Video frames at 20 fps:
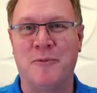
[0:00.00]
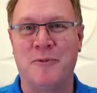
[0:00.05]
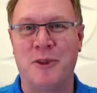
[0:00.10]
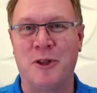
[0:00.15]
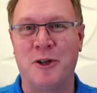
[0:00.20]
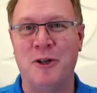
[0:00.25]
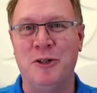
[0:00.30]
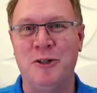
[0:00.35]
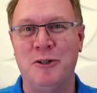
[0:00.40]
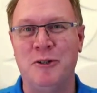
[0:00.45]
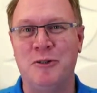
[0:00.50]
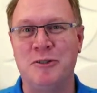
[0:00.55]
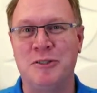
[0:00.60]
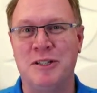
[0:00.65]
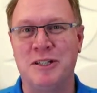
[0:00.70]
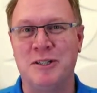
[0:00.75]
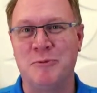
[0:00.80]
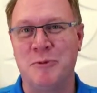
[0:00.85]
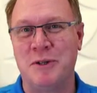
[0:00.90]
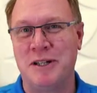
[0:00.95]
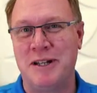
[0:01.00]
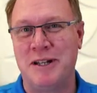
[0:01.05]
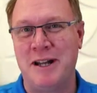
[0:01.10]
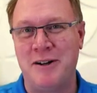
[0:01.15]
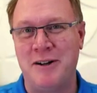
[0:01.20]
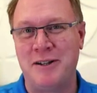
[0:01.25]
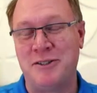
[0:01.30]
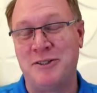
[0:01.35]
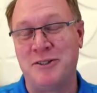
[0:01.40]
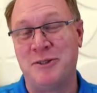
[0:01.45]
the good news is we
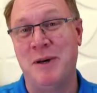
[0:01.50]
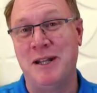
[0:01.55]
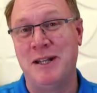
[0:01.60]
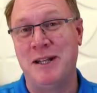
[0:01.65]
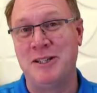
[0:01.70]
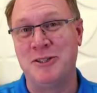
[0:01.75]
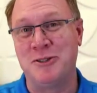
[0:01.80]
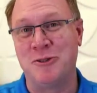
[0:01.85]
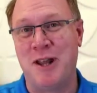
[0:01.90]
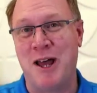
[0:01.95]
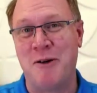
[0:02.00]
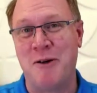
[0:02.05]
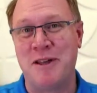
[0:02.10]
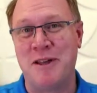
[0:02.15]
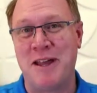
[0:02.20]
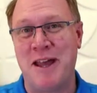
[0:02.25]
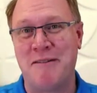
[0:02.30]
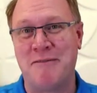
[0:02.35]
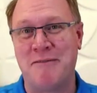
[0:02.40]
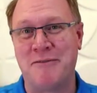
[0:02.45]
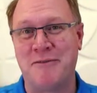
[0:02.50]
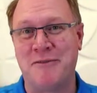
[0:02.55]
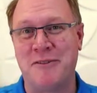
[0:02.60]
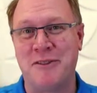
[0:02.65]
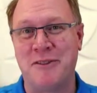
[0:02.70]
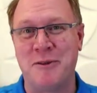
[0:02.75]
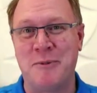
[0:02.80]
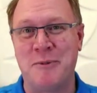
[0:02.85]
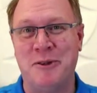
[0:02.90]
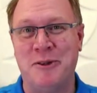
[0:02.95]
inherited some money, so now we have
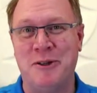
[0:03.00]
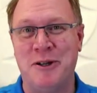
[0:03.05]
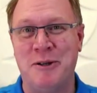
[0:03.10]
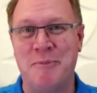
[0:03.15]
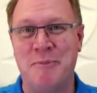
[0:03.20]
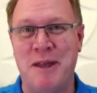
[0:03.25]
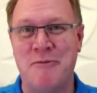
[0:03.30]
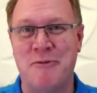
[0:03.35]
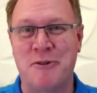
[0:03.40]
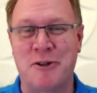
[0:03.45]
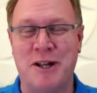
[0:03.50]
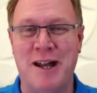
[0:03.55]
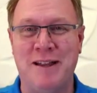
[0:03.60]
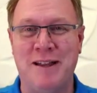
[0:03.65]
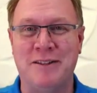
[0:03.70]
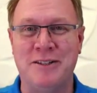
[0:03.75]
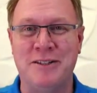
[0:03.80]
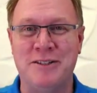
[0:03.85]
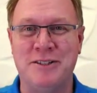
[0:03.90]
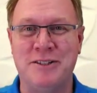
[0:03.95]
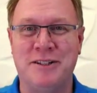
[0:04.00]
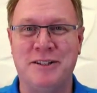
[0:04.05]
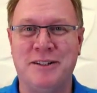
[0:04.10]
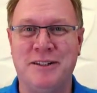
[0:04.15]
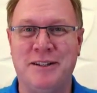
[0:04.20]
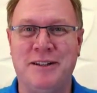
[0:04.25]
the ability to pay for college.